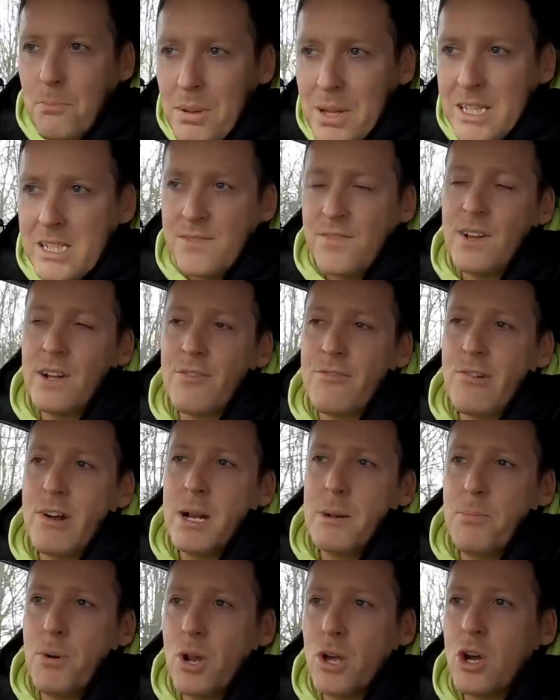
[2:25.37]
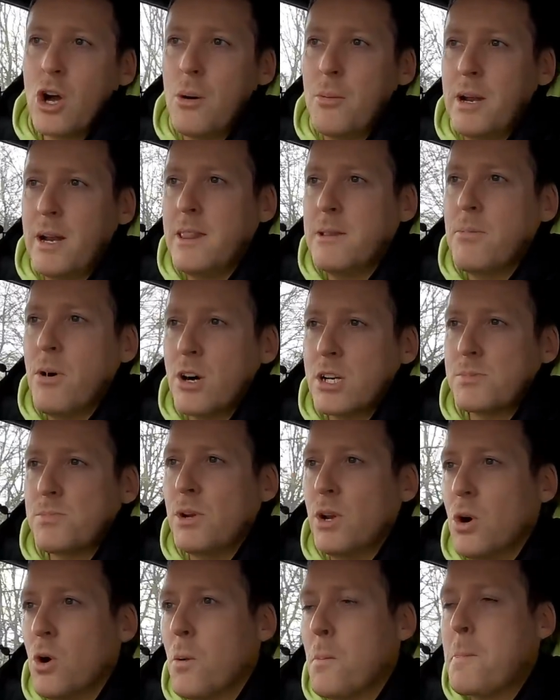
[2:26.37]
please feel free to put a comment in the box
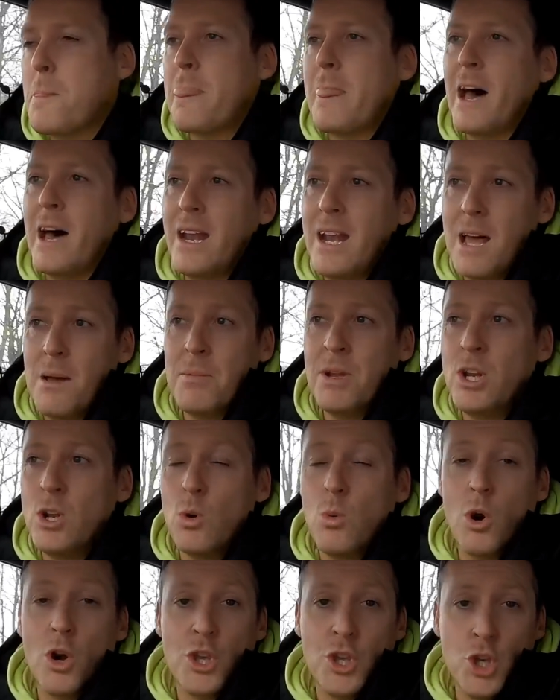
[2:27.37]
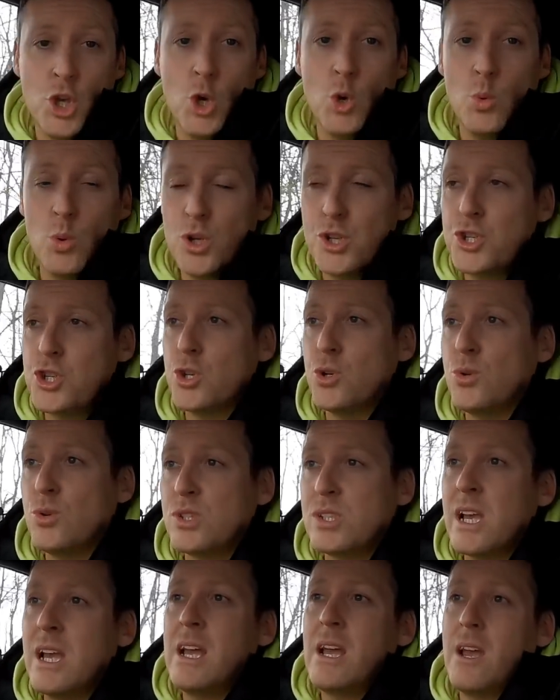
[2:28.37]
below and let me know what you would
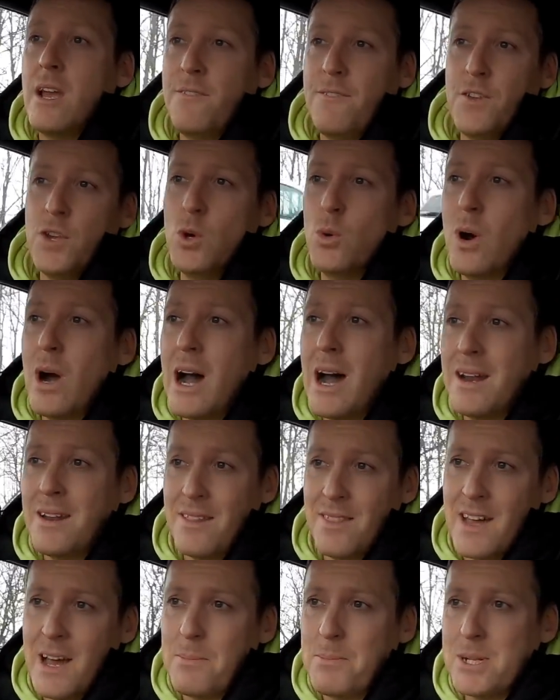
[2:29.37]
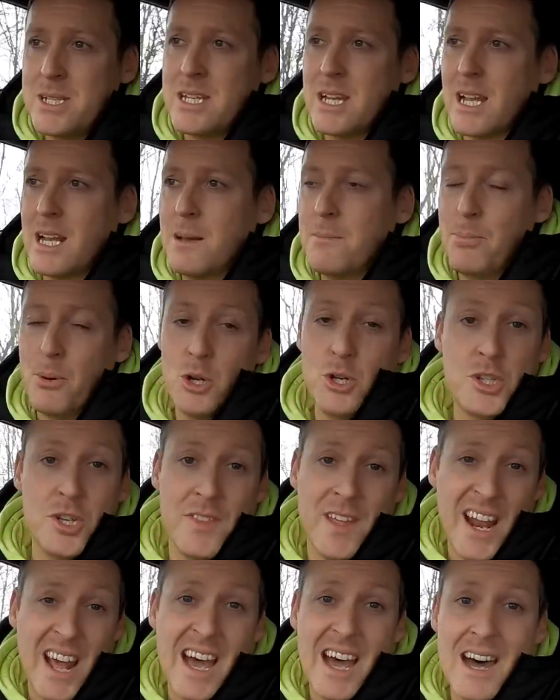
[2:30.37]
choose if you had that particular
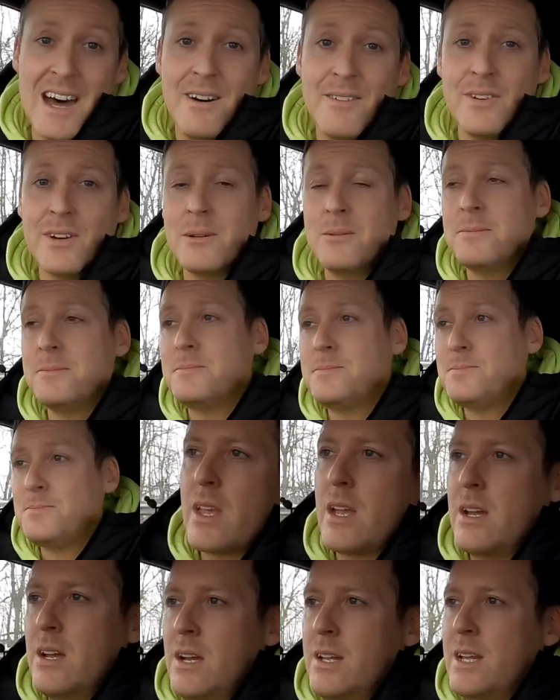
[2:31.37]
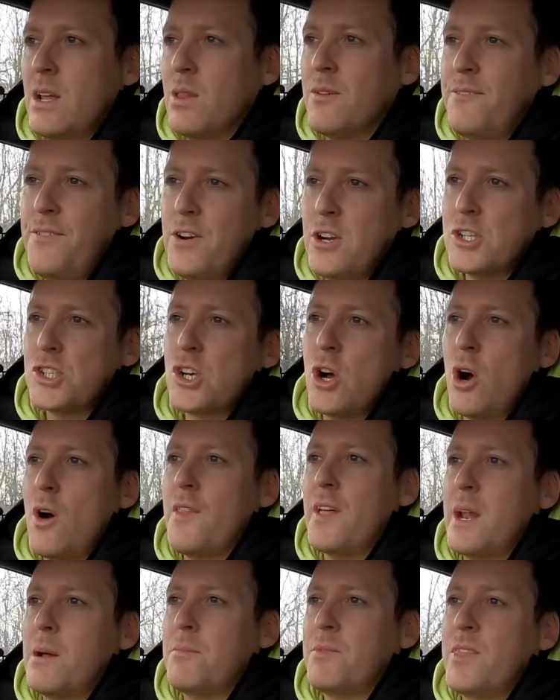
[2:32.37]
budget that I have. Now, the first
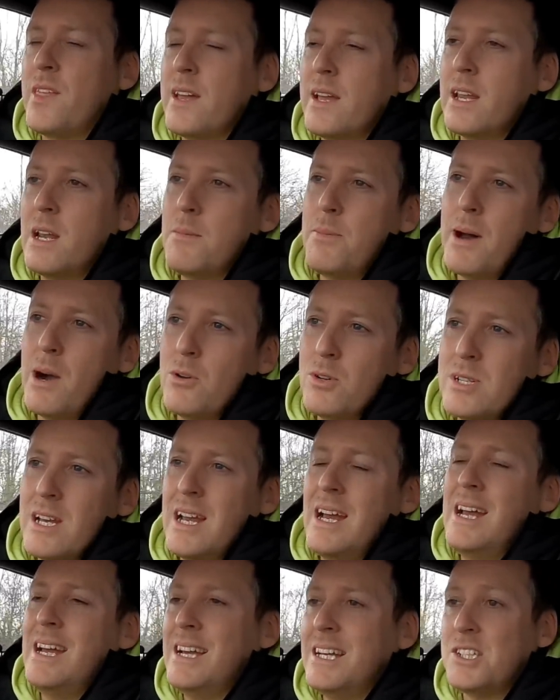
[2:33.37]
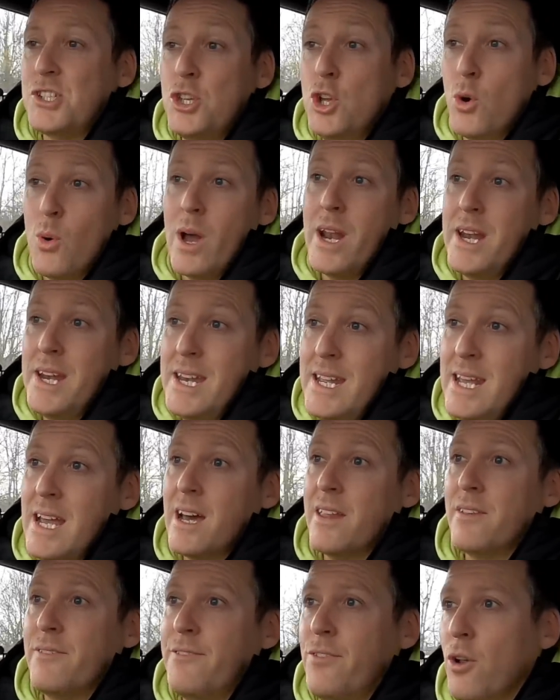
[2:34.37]
car that I'm thinking about is nowhere
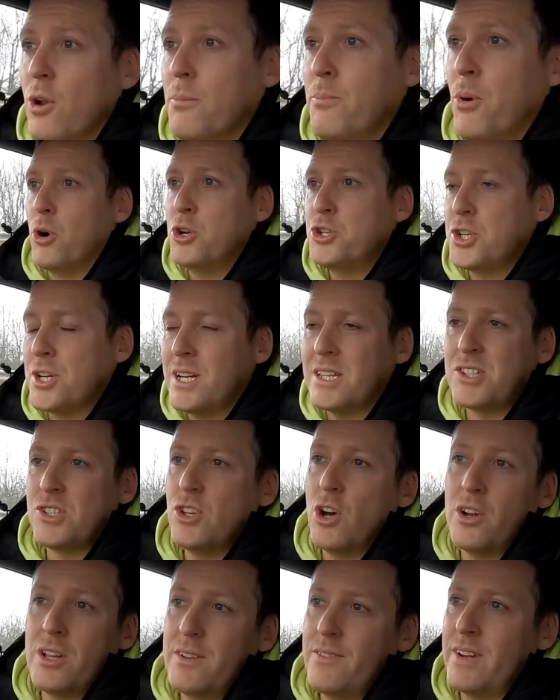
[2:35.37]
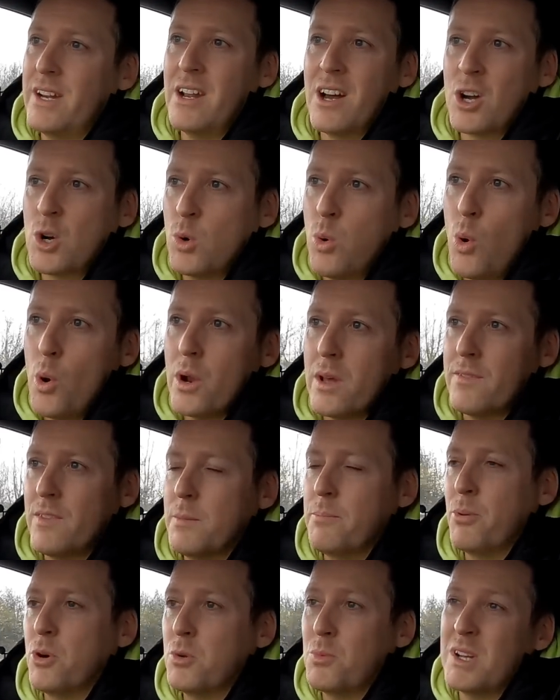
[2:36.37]
near the full budget. It's not even a quarter of
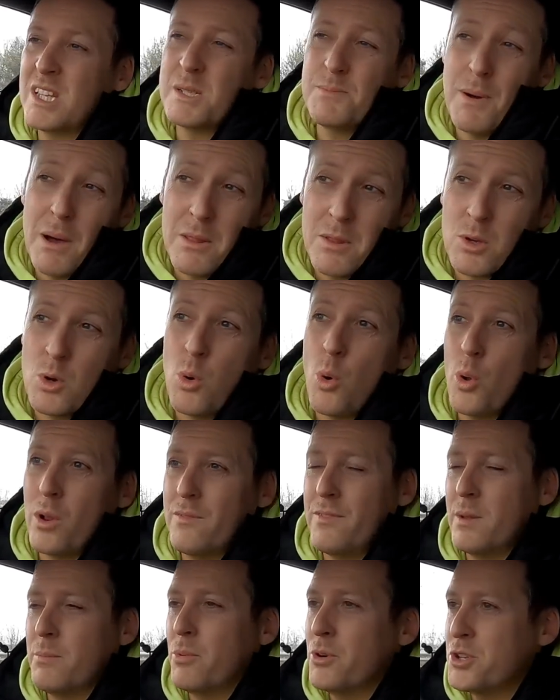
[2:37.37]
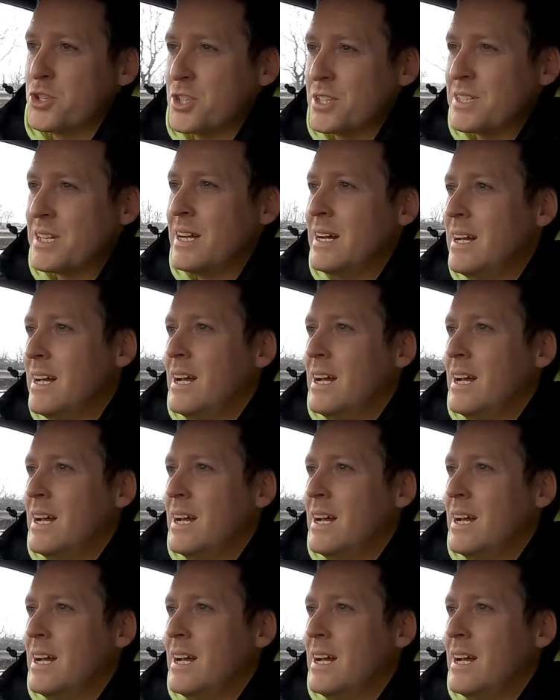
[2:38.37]
the budget, it's about the quarter of the budget.